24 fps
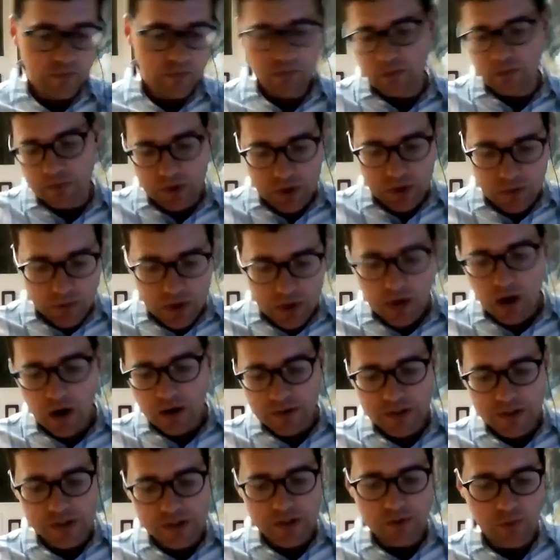
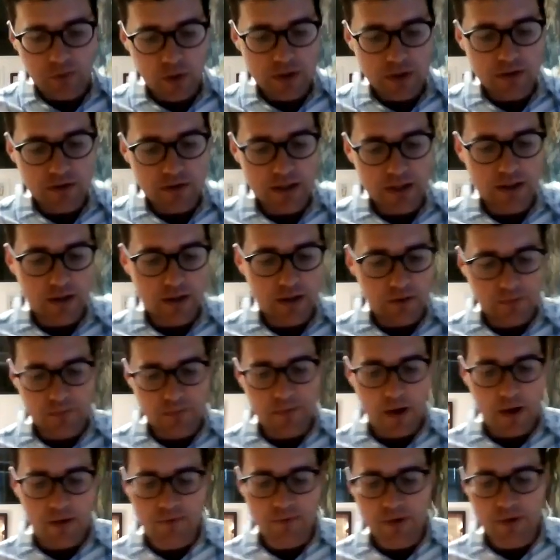regardless of what you think
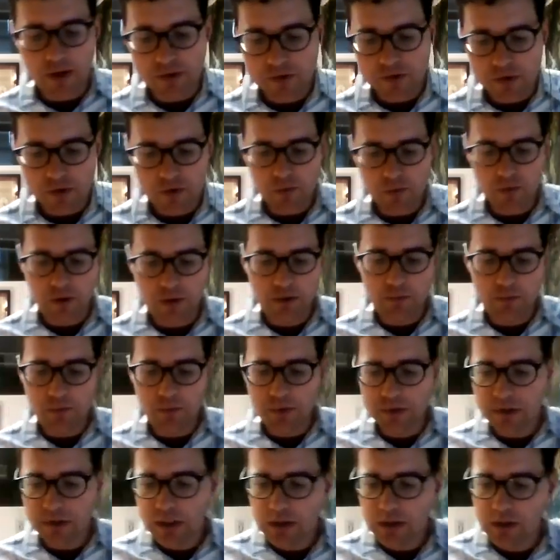of Kelso's work in
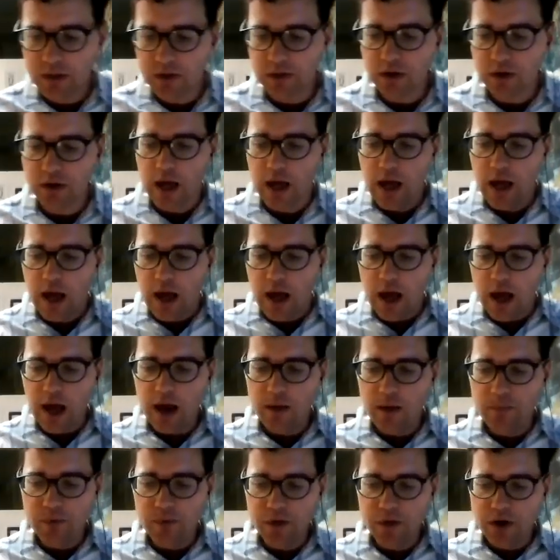particular,
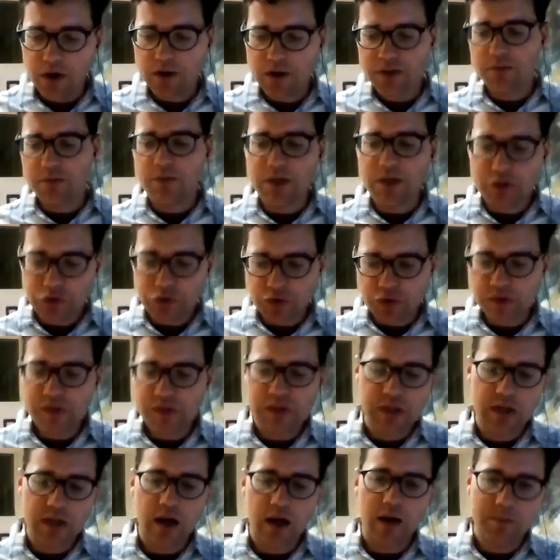there are some
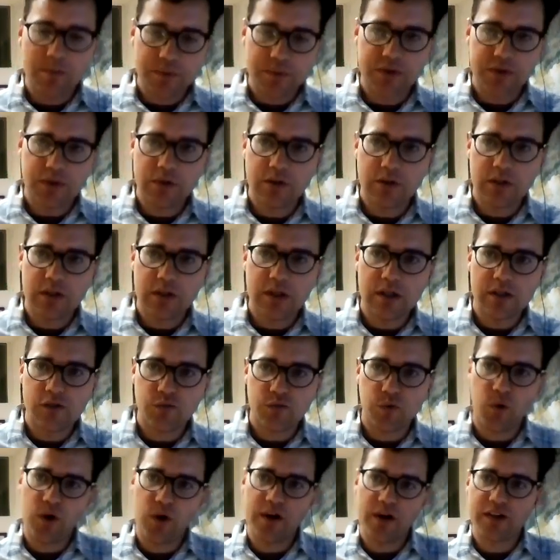interesting opportunities
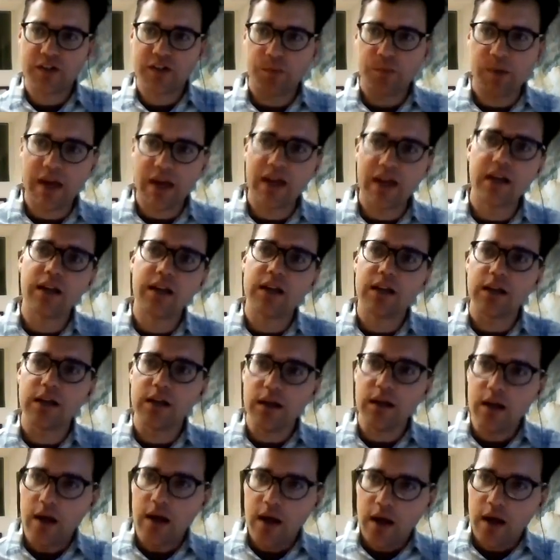for
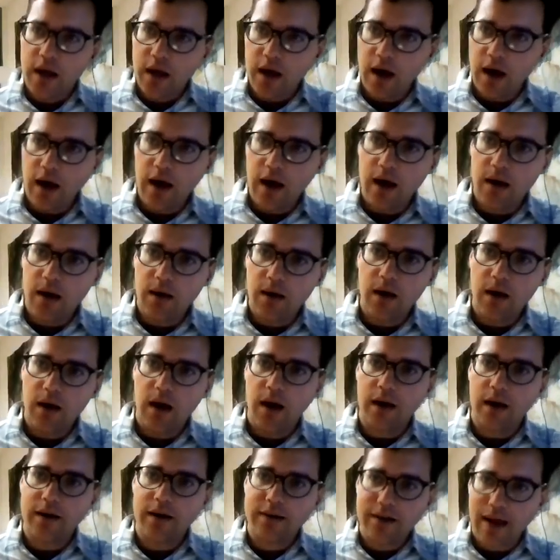expanding
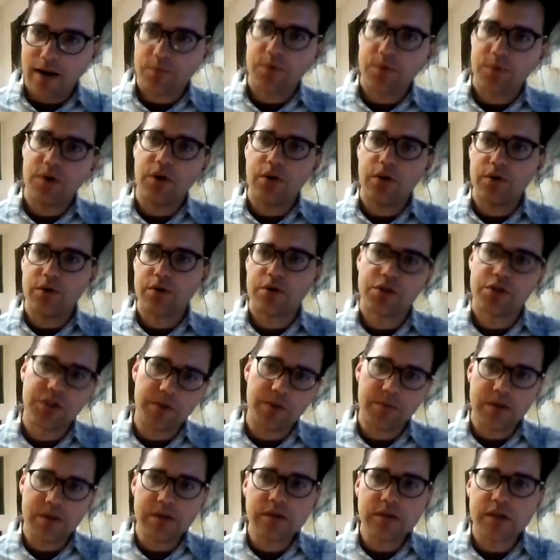capital
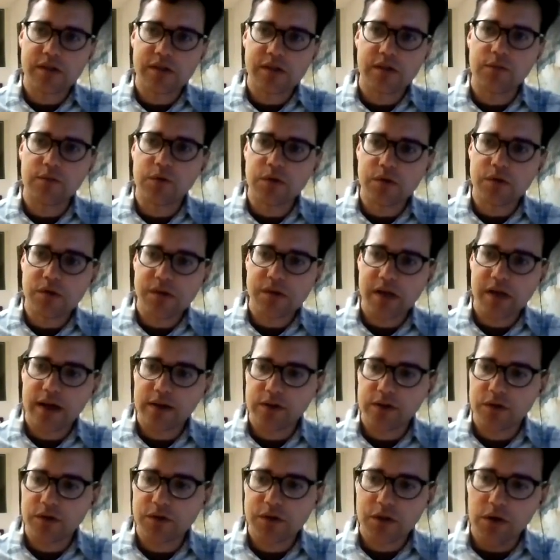ownership into some new
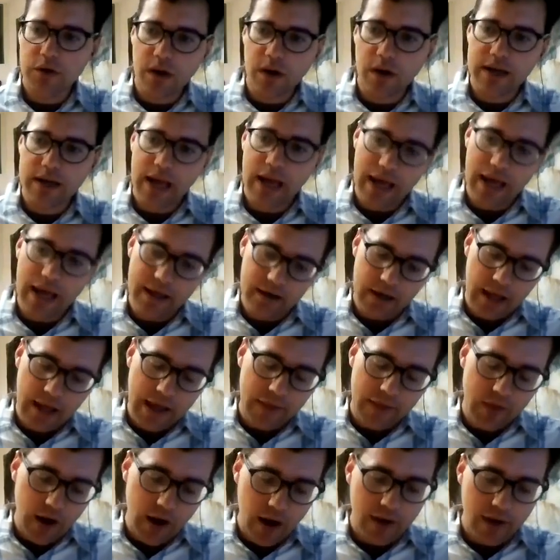sectors, and
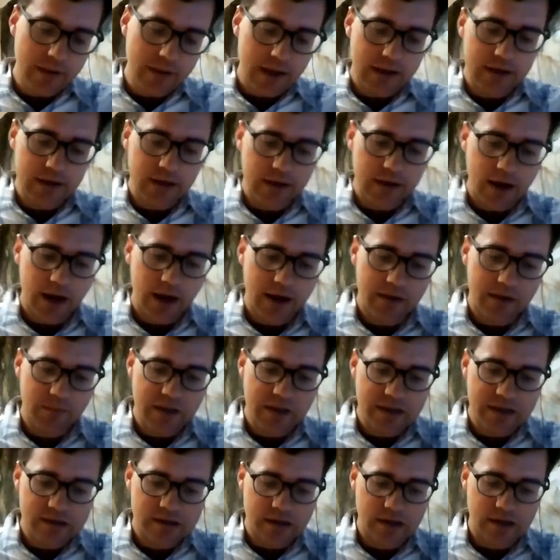the online
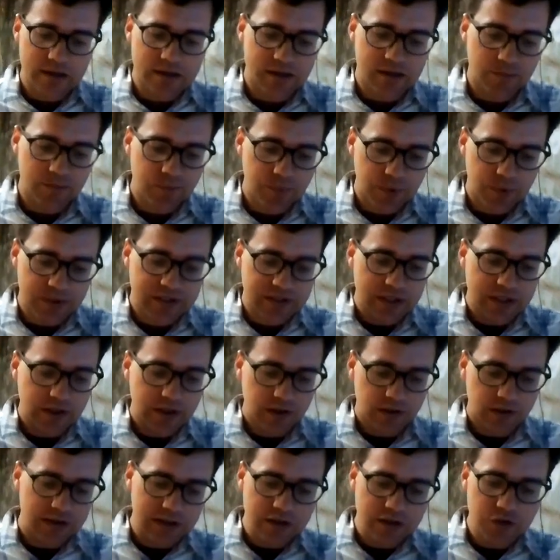economy is a
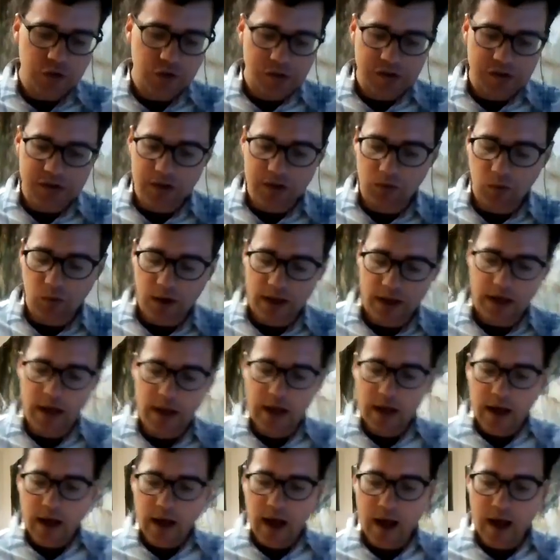particularly interesting one.
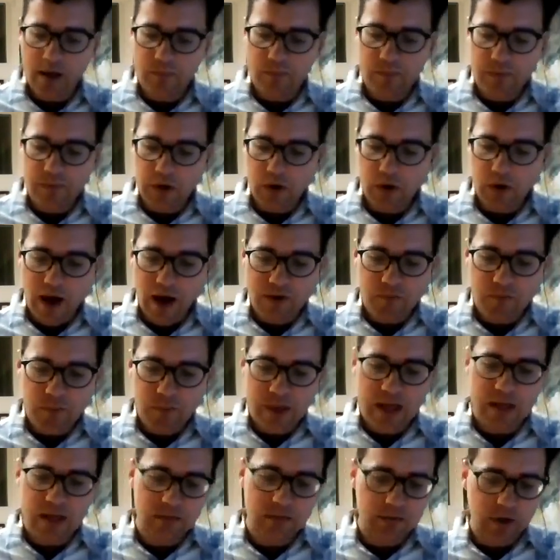I've
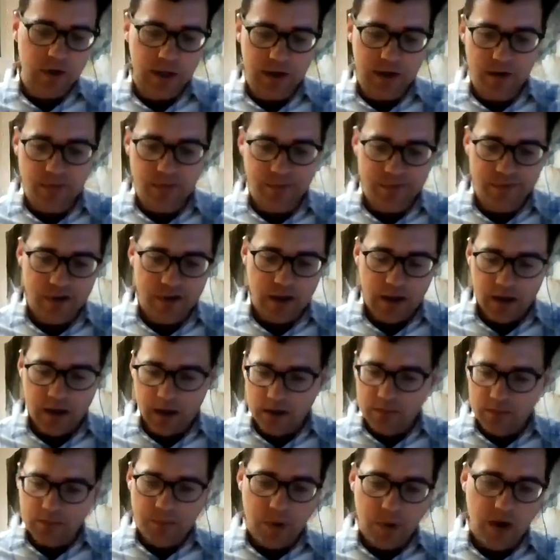been kind of
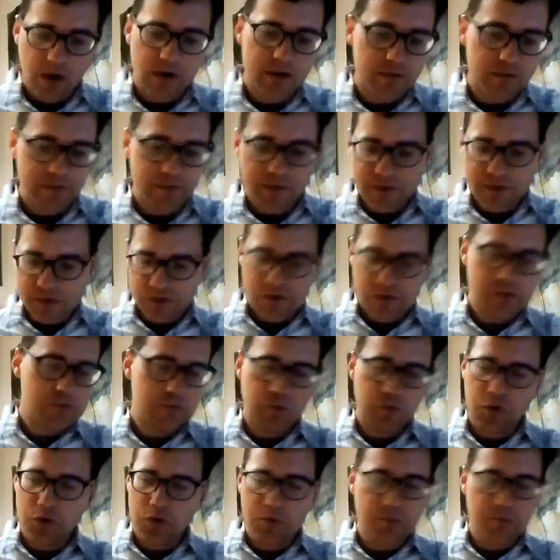part of this
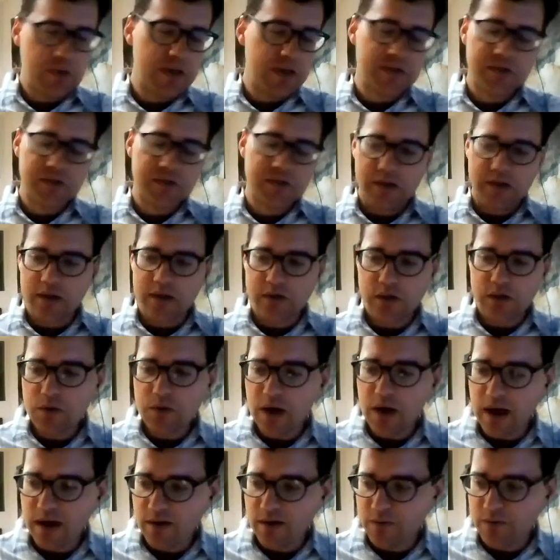group, as you
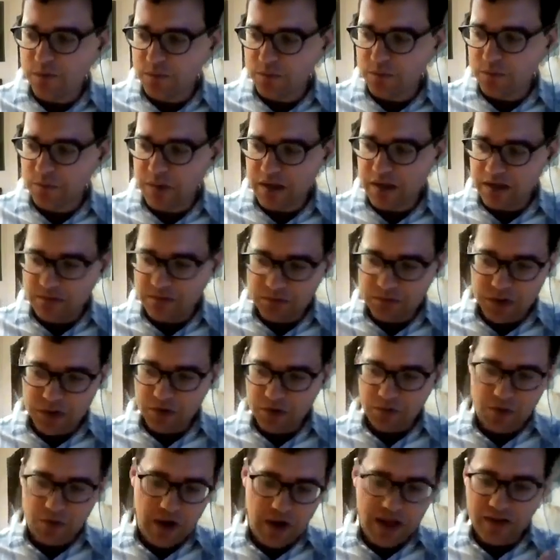have been,
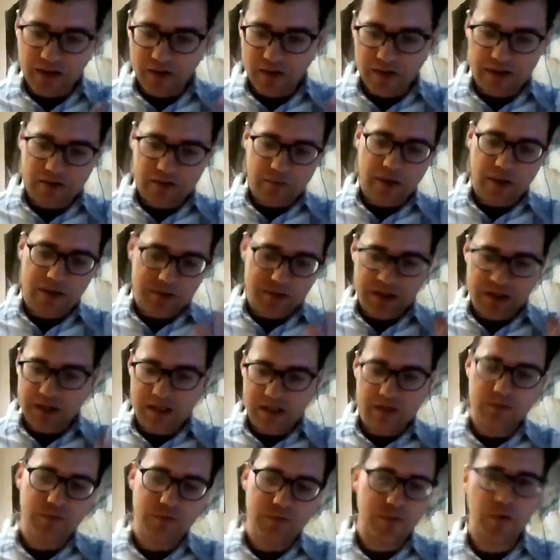railing about the
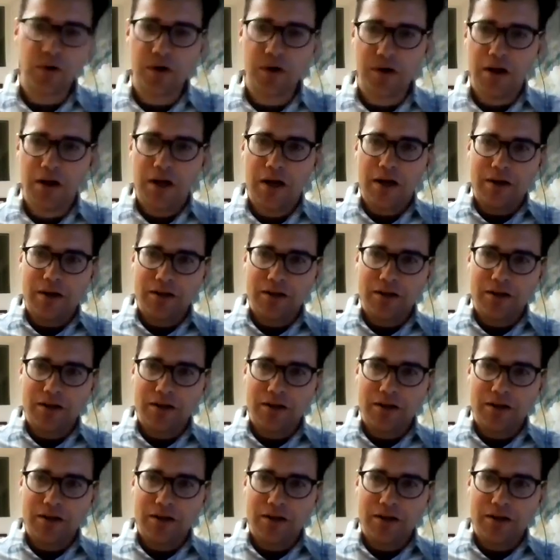need for,